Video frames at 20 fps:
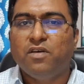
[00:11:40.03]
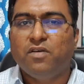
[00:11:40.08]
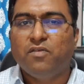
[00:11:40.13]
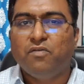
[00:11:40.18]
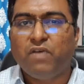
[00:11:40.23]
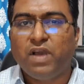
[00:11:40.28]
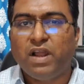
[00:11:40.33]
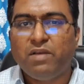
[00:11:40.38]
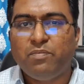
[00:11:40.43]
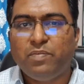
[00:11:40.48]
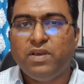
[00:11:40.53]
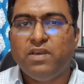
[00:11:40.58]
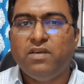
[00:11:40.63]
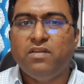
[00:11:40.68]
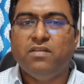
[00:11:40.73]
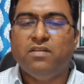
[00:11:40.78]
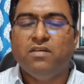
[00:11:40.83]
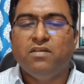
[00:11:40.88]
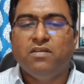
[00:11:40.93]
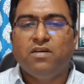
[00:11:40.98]

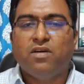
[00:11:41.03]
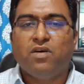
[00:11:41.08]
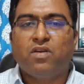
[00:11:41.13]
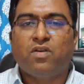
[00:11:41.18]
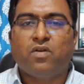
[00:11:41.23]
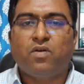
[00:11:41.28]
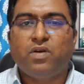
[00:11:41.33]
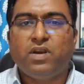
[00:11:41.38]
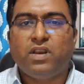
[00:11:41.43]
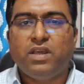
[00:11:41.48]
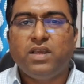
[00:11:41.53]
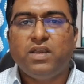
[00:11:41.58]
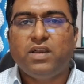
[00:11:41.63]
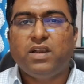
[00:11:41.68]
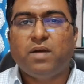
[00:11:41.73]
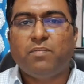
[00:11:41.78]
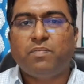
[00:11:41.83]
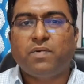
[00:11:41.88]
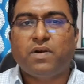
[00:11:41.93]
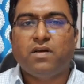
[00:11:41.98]
well-being. Roti
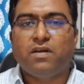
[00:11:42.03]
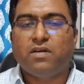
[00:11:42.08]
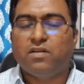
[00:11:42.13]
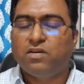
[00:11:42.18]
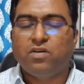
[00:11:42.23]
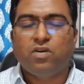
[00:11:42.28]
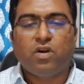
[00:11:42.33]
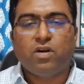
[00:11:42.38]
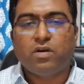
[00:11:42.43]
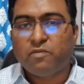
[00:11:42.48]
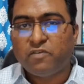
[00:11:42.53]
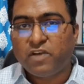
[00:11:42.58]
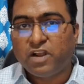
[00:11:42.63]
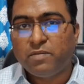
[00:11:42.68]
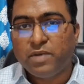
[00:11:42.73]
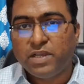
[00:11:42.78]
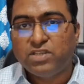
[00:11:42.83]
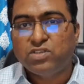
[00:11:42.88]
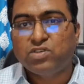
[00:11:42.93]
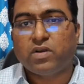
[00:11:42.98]
kapda, not
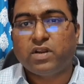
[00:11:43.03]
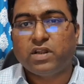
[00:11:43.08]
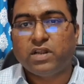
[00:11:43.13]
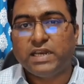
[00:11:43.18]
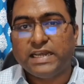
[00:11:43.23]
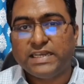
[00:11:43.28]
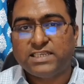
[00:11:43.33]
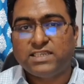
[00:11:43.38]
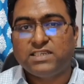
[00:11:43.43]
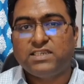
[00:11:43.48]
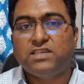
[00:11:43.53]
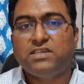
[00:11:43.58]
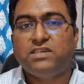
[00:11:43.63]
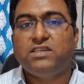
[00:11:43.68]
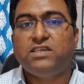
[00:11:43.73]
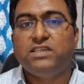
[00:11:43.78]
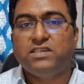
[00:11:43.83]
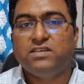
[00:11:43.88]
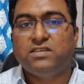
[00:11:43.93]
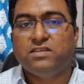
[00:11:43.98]
well-being, sorry,
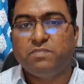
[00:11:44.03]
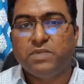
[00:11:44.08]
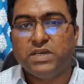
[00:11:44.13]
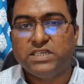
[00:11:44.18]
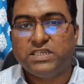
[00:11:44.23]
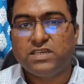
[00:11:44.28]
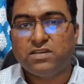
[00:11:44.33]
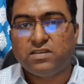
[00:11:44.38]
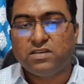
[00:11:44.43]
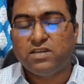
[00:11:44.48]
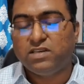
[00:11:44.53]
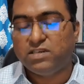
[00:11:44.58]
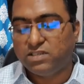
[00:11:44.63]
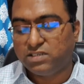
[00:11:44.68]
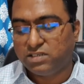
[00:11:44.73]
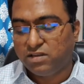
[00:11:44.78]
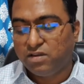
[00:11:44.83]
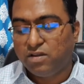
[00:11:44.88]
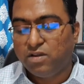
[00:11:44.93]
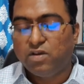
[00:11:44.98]
necessities, the basic needs.
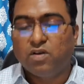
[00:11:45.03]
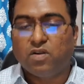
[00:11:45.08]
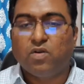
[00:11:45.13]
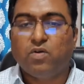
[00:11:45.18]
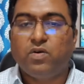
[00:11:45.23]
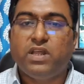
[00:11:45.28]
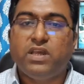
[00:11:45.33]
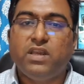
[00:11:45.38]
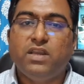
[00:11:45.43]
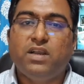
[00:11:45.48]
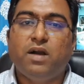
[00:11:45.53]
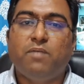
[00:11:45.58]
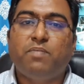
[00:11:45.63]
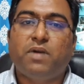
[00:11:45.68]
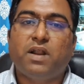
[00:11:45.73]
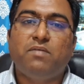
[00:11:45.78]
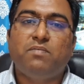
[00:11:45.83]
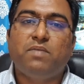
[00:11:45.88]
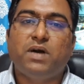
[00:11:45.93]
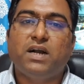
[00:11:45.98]
Roti
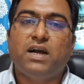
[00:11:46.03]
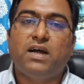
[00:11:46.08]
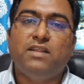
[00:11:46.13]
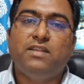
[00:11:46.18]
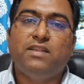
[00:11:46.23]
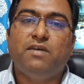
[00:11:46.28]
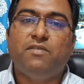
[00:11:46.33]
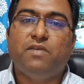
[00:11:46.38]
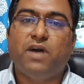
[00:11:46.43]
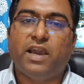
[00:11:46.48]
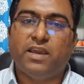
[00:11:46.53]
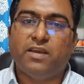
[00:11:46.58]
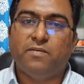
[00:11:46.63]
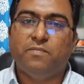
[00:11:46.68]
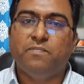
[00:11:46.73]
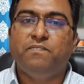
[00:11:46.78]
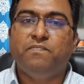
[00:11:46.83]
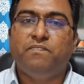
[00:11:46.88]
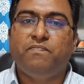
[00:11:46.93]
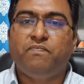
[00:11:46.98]
kapda makan dawai,
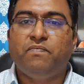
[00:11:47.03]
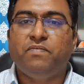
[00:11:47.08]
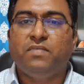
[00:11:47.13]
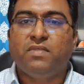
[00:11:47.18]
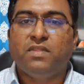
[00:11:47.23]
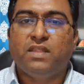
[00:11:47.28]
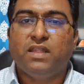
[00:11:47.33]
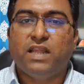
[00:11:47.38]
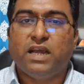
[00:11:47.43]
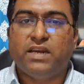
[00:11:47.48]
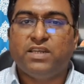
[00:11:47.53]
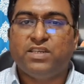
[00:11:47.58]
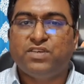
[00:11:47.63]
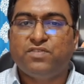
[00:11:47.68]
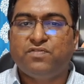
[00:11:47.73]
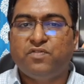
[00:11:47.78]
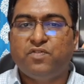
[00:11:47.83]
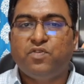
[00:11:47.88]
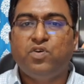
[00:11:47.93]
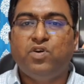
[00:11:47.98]
that is
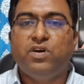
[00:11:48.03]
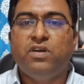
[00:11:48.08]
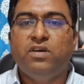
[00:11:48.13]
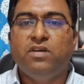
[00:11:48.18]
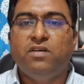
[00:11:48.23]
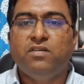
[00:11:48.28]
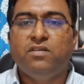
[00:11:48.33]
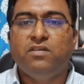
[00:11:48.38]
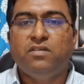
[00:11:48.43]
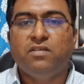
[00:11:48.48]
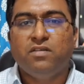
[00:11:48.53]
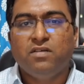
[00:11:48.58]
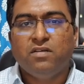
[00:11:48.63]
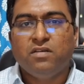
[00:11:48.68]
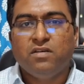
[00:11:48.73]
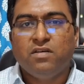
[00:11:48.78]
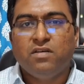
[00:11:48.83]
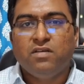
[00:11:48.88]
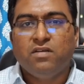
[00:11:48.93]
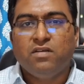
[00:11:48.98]
food,
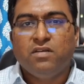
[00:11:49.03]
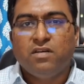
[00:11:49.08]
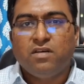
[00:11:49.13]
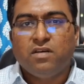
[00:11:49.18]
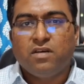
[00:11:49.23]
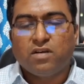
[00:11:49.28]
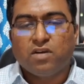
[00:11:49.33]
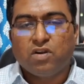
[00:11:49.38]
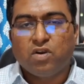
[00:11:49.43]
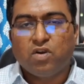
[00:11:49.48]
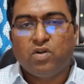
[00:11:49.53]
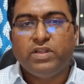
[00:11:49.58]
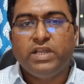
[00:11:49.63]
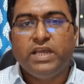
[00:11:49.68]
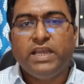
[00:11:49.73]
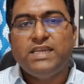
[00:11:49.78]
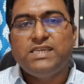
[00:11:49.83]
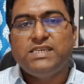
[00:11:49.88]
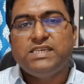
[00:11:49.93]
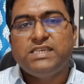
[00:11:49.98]

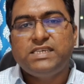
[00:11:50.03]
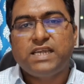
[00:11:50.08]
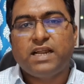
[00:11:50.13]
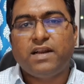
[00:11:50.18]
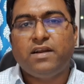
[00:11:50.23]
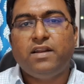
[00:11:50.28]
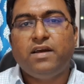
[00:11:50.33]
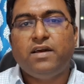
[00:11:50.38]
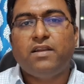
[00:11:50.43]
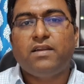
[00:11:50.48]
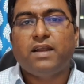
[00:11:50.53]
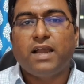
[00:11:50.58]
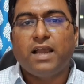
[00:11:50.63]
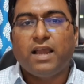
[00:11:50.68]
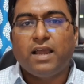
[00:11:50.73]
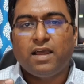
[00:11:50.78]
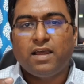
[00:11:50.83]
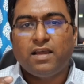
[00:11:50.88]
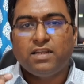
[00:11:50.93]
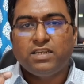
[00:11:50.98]
clothing, shelter
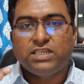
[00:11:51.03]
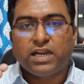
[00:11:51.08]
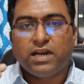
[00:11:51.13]
and